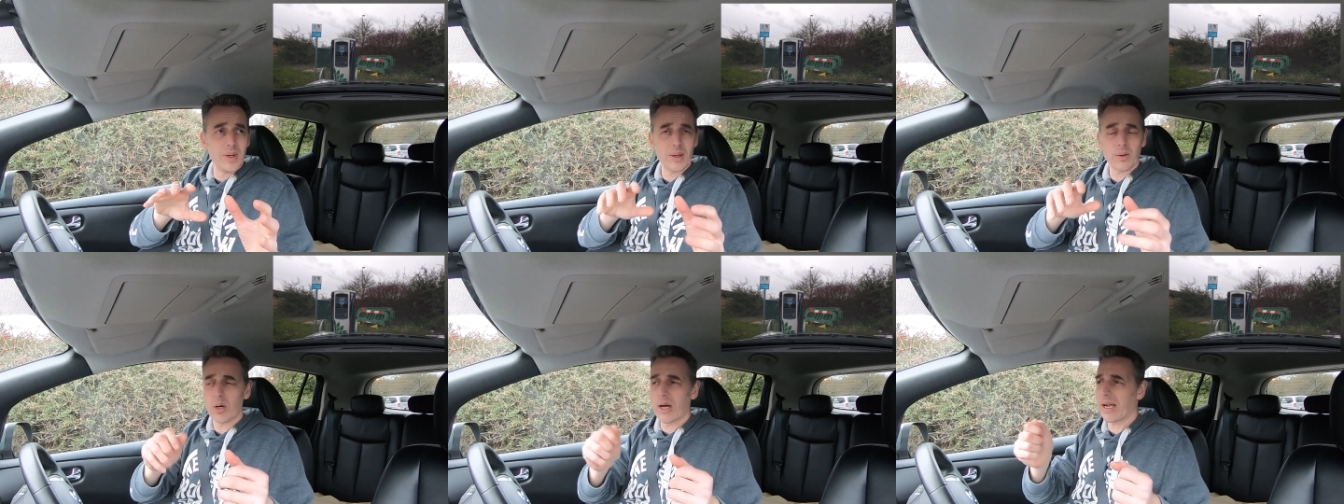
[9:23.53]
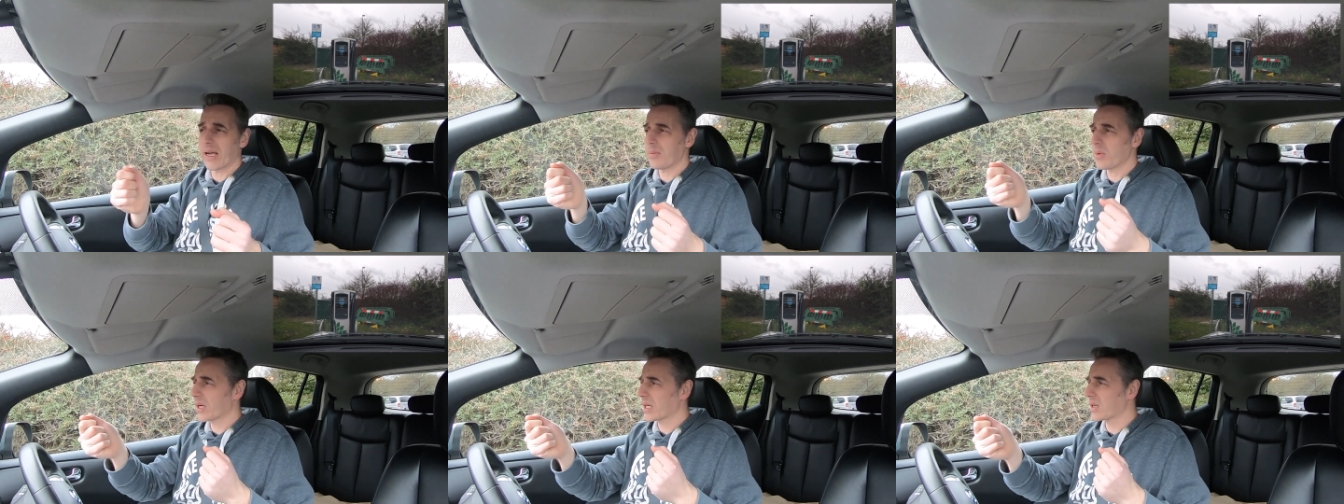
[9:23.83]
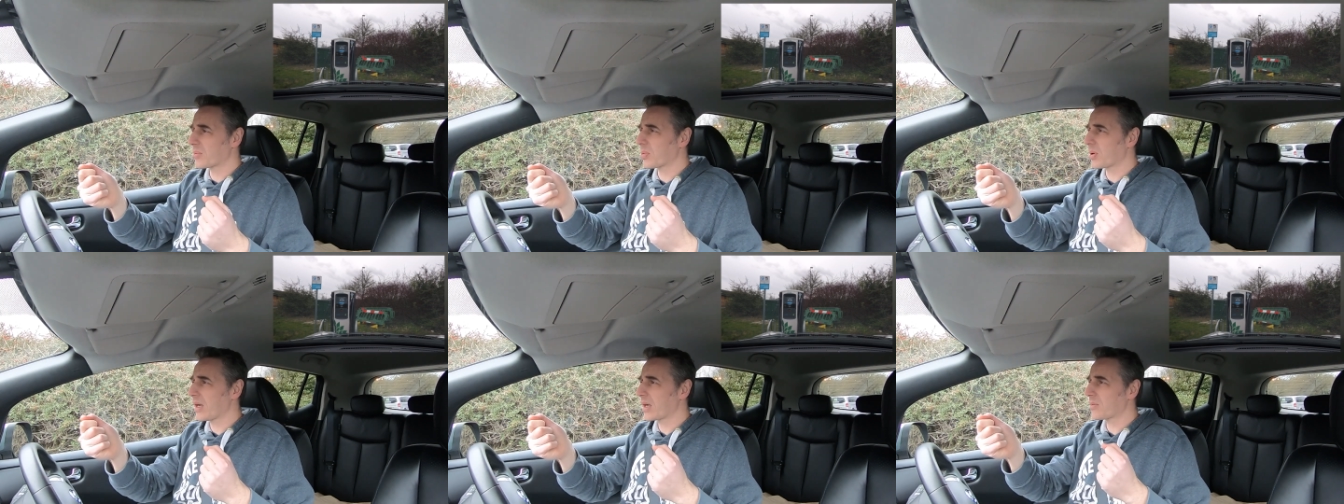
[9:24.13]
well, how am I
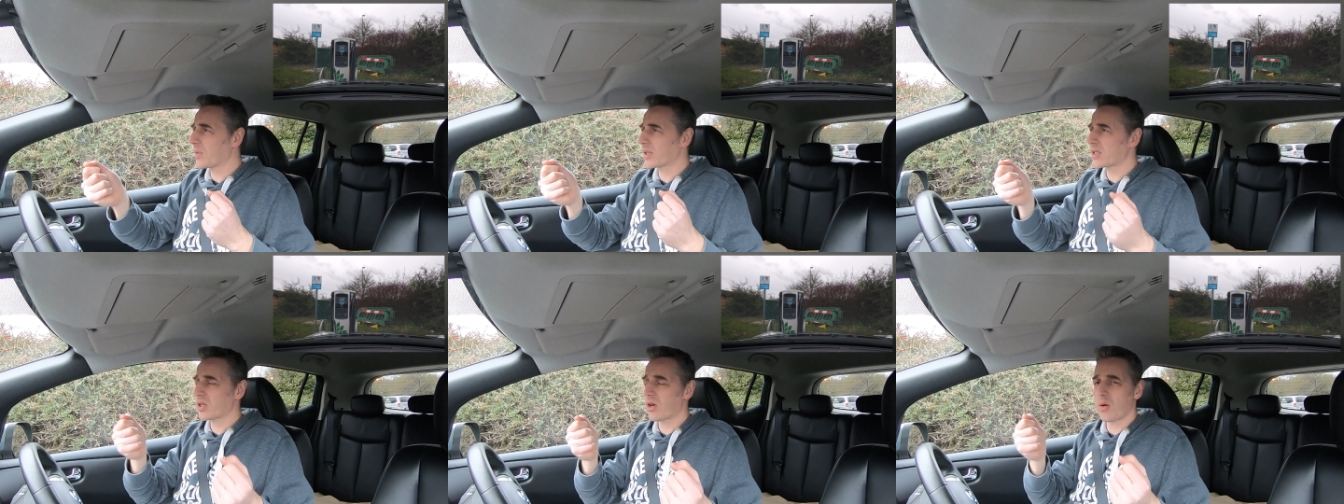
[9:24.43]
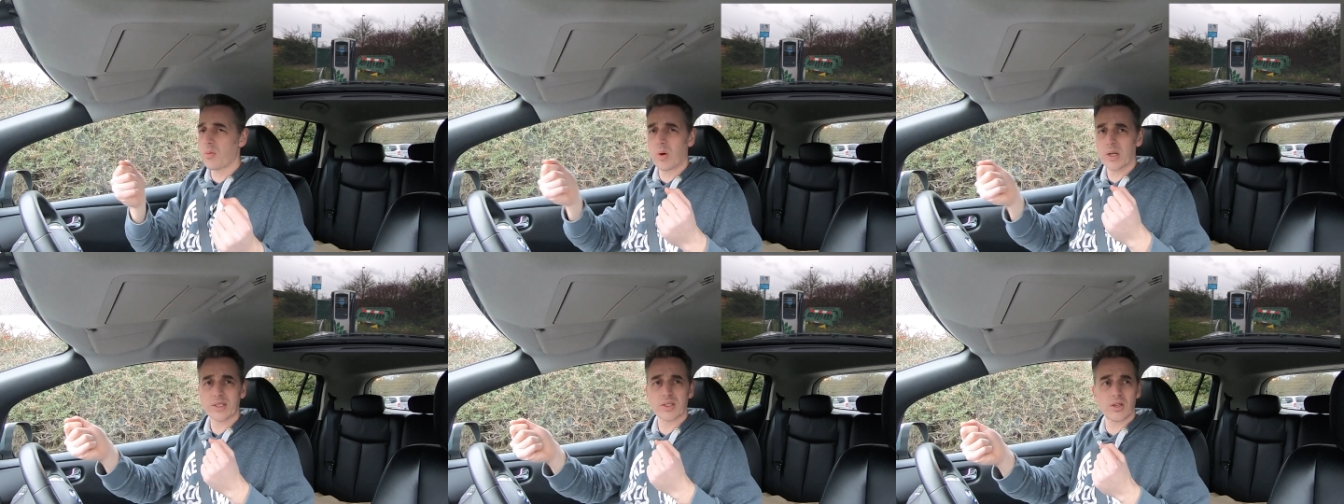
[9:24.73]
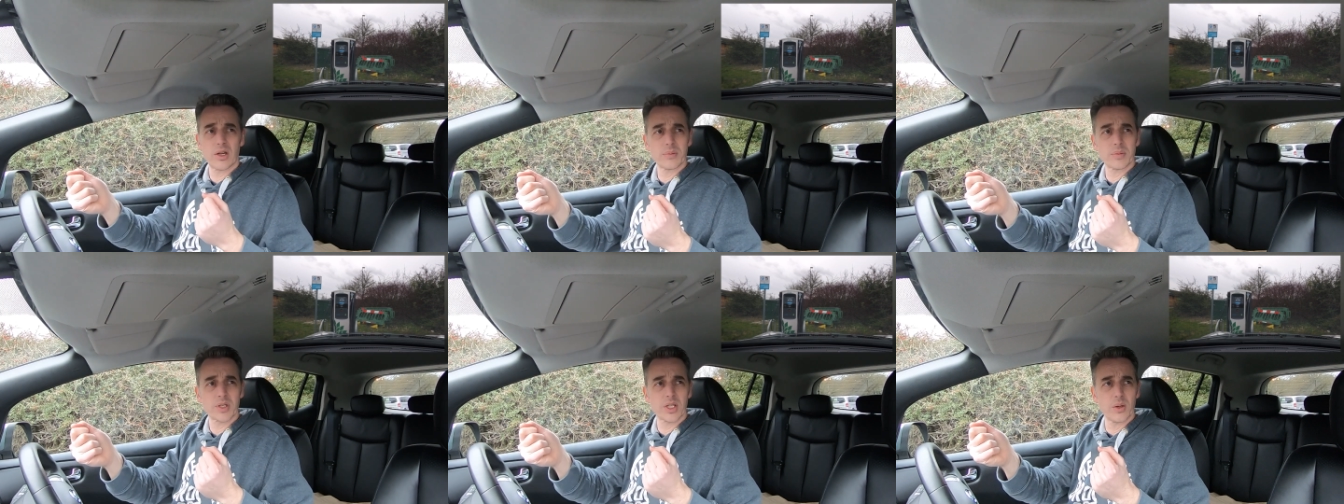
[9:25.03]
going to plug my Type 1,
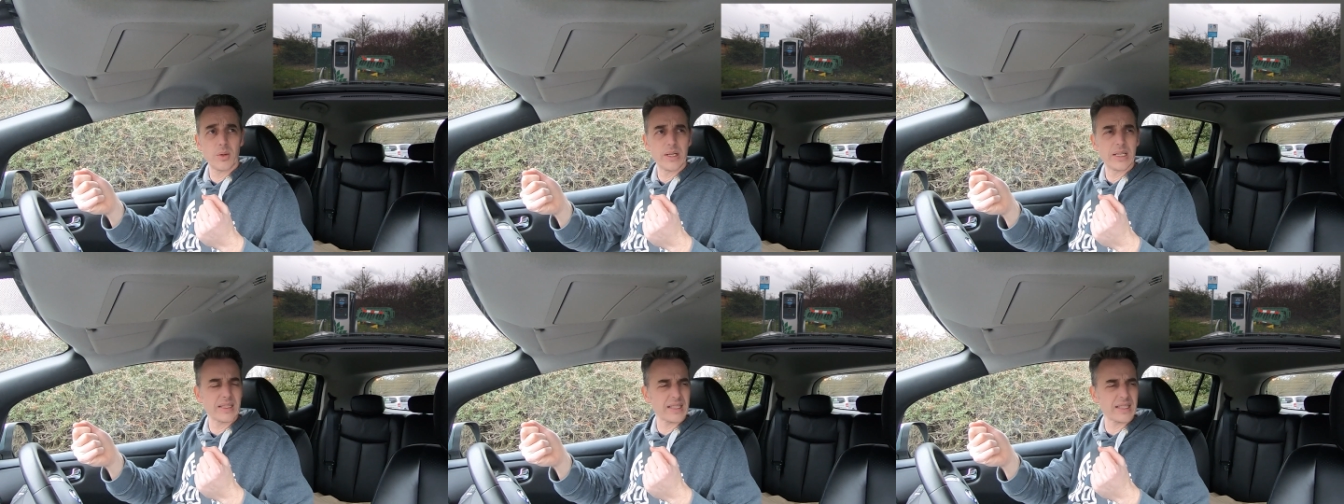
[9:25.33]
Type 2 in?